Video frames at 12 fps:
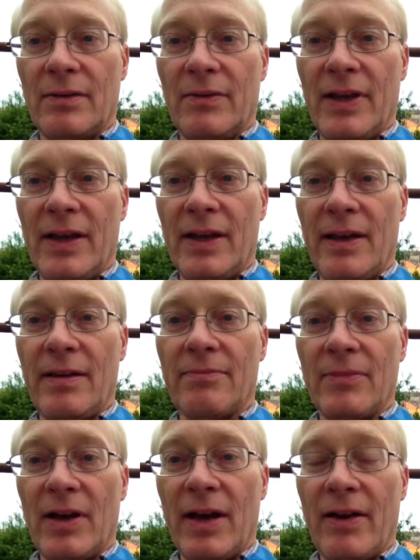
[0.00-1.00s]
they
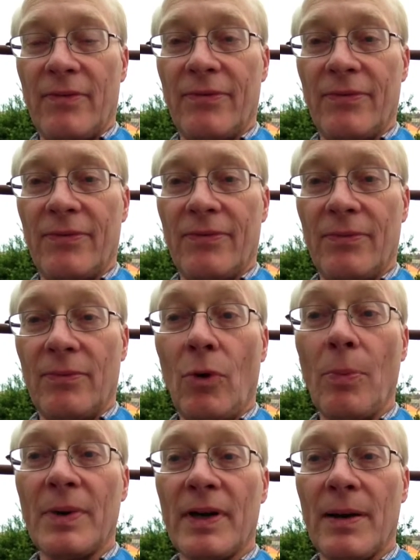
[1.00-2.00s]
have
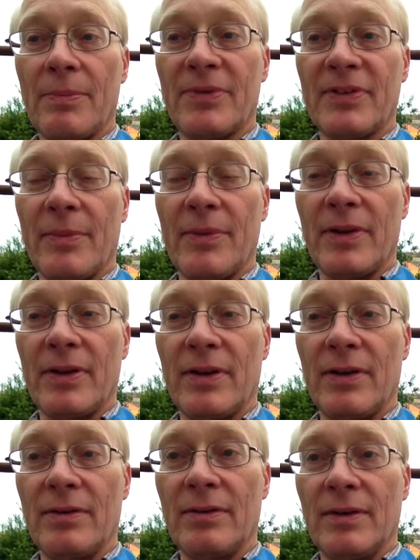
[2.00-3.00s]
opened up some of
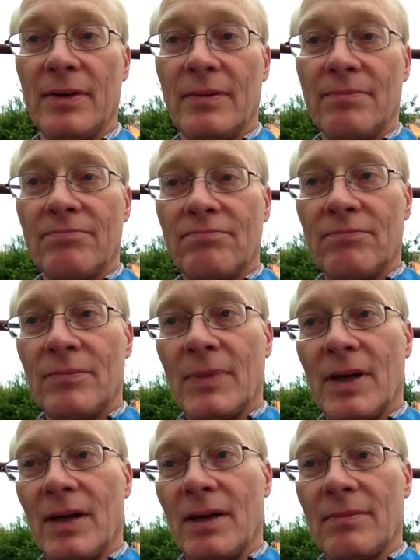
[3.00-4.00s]
the
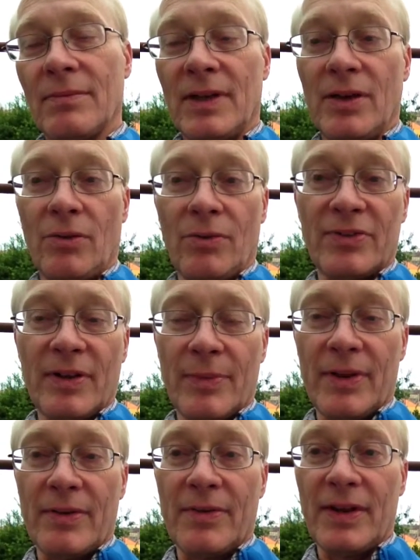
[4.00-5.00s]
uh, you know some
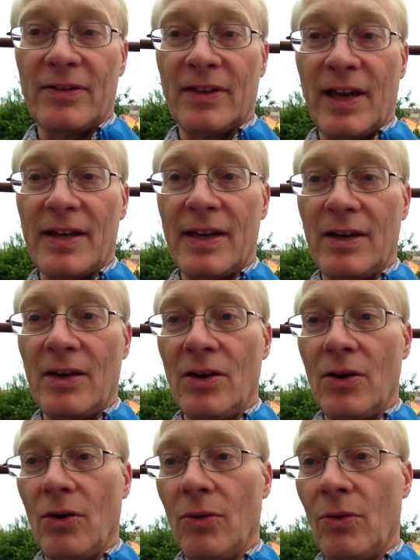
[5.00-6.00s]
of the things I didn't
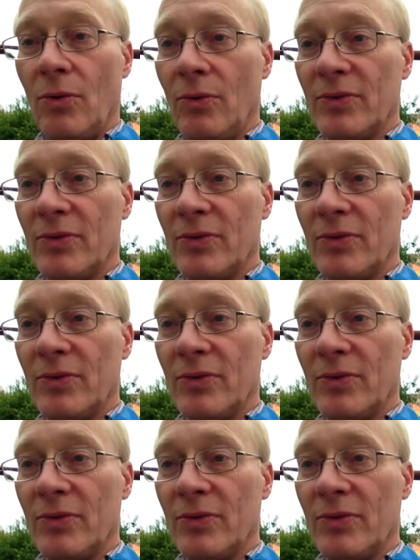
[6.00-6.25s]
know,